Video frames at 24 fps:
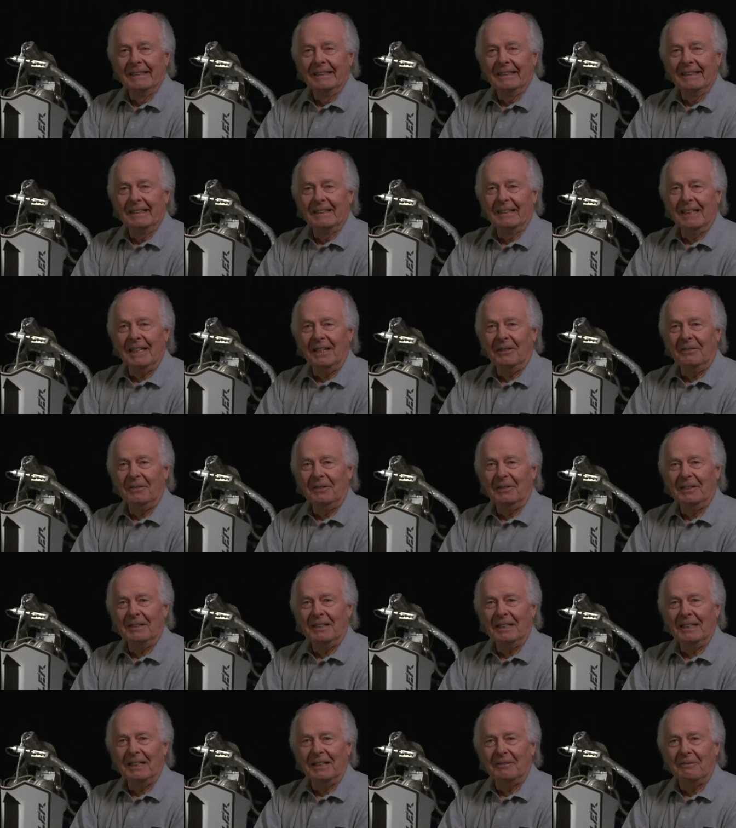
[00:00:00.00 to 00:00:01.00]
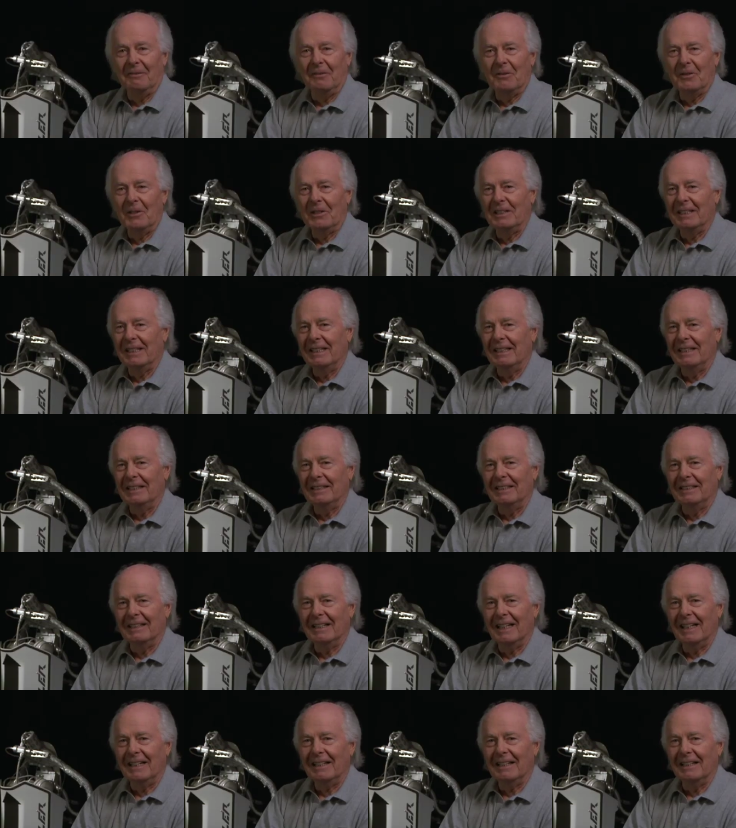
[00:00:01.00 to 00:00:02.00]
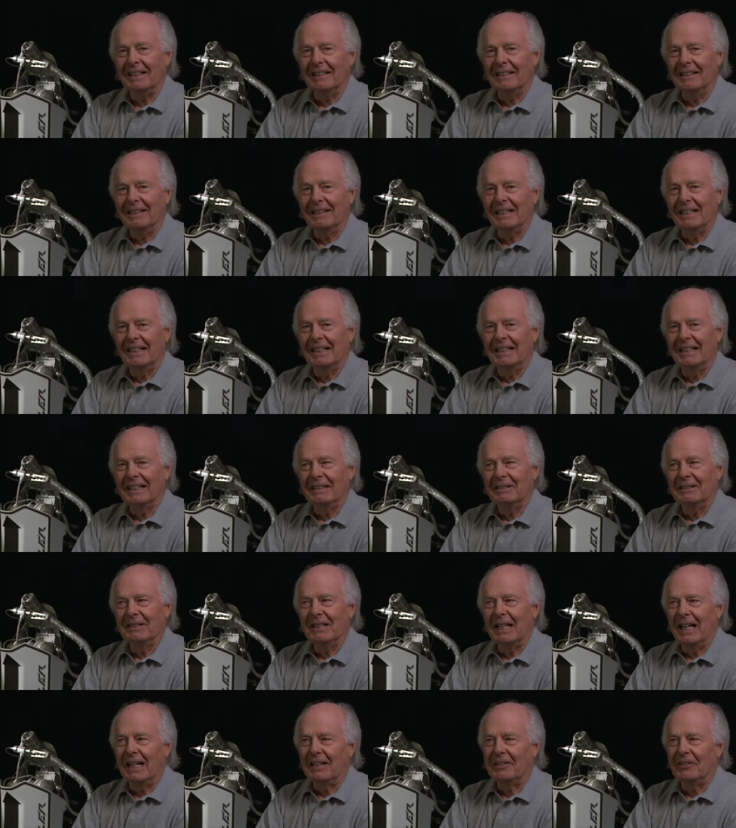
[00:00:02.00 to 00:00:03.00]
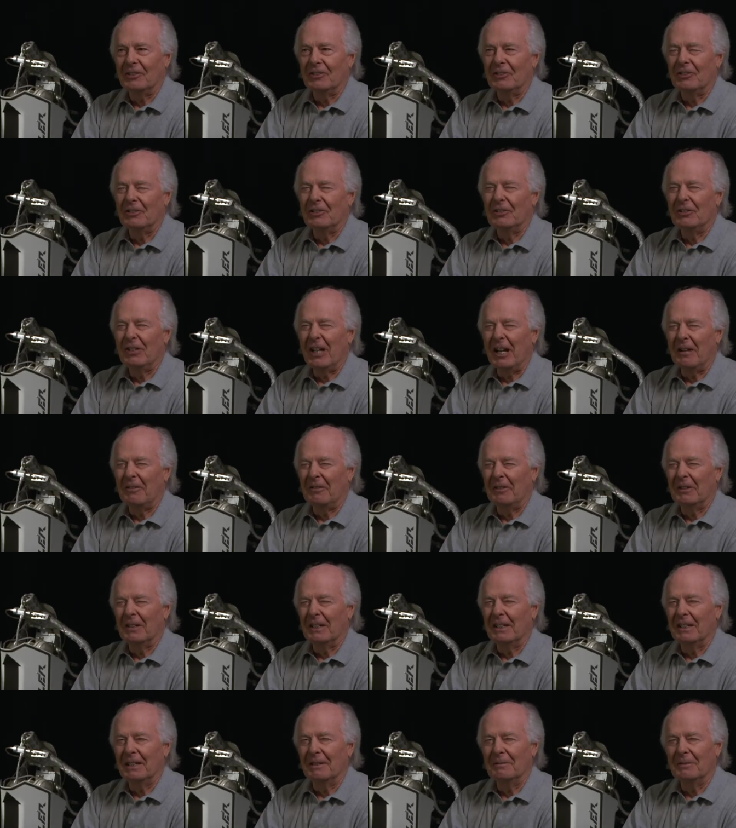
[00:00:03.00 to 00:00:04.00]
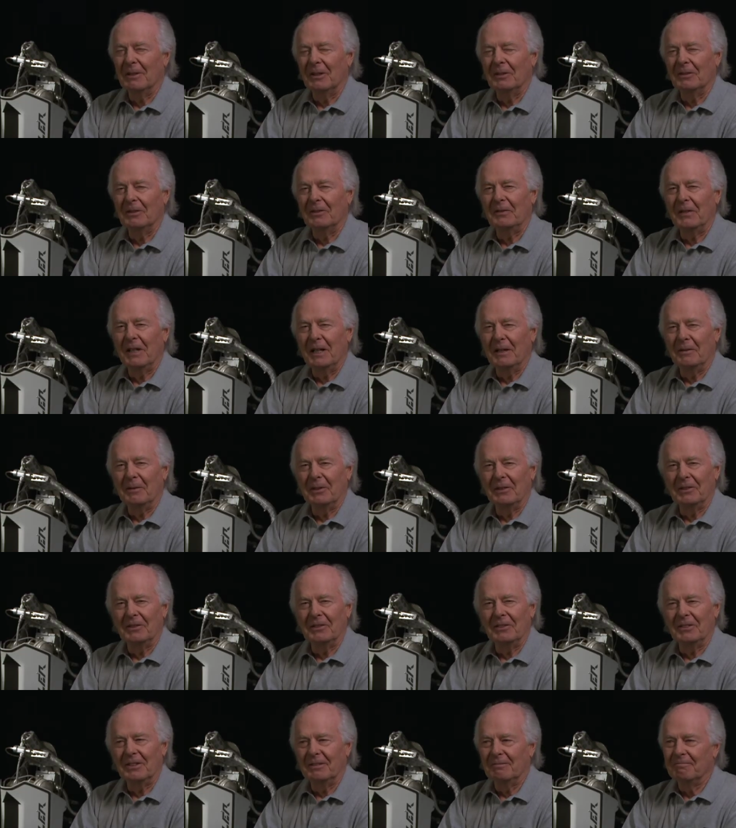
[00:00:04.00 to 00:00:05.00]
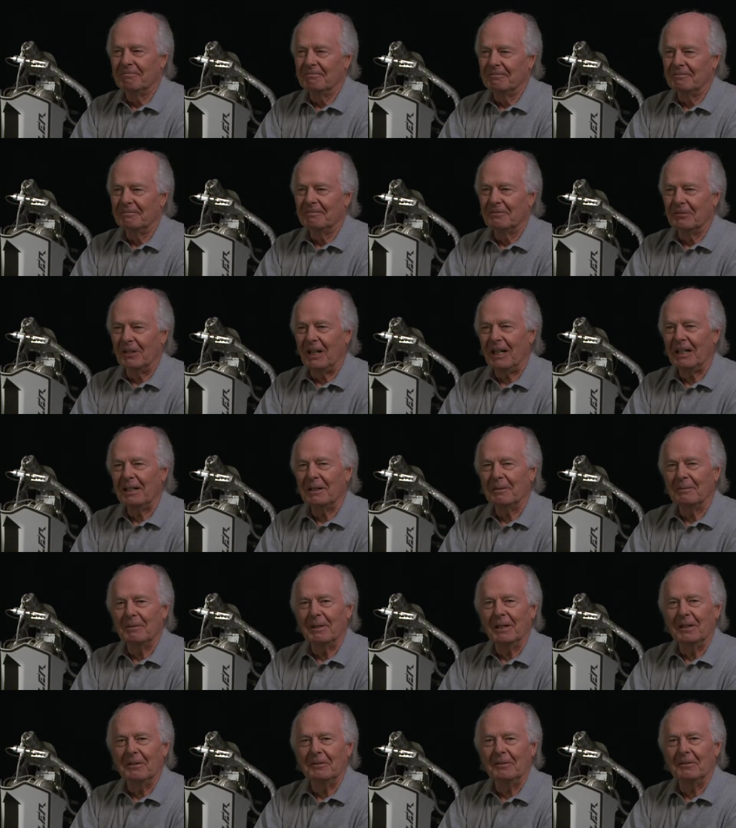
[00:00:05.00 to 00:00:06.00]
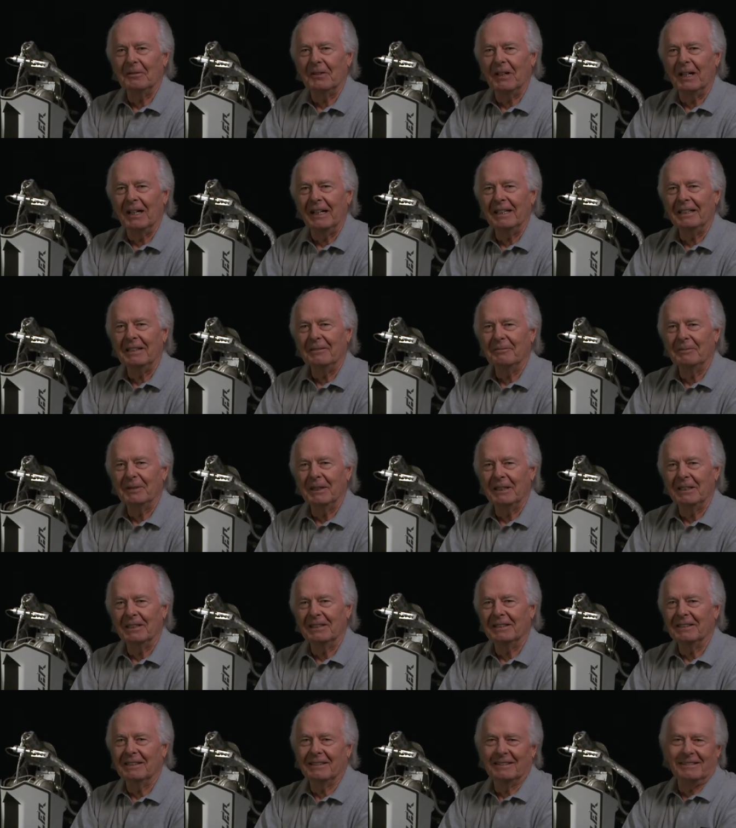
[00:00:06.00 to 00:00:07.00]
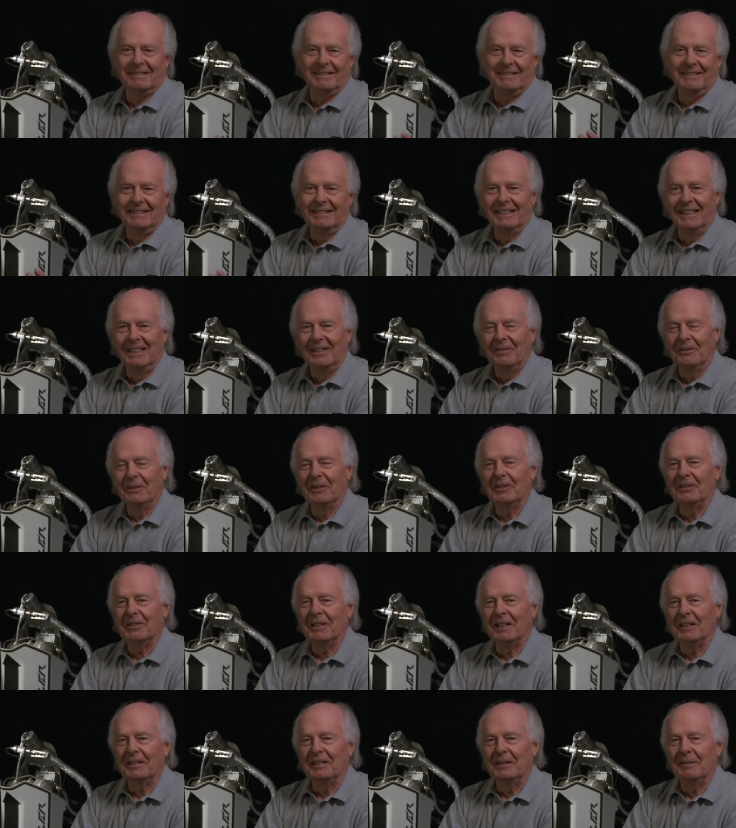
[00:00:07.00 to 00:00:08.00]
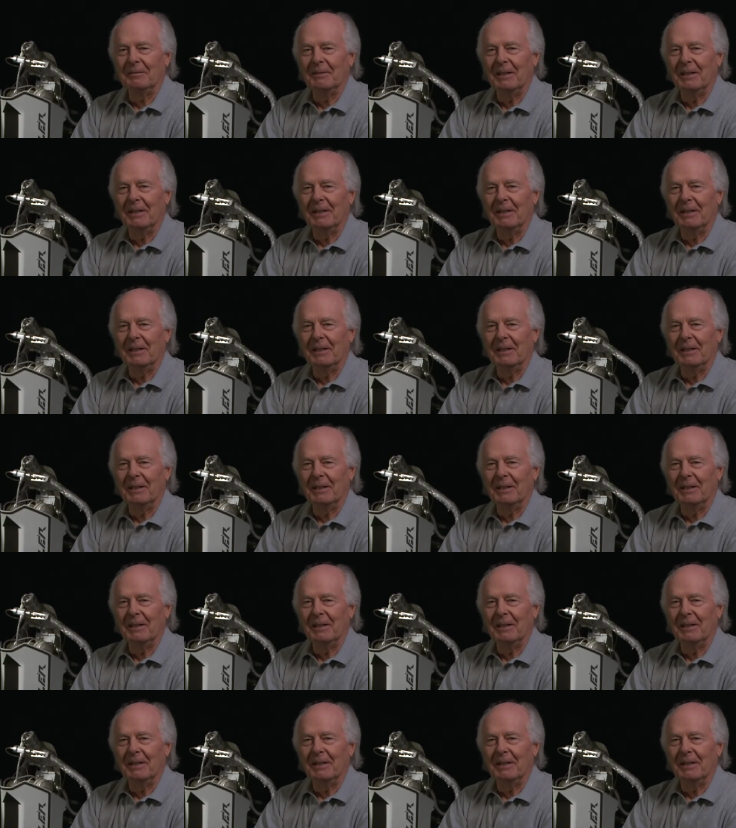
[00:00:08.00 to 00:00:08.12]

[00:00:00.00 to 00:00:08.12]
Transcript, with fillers: So that was it, 14 seconds, and that's definitely the most famous rocket belt flight because it was such a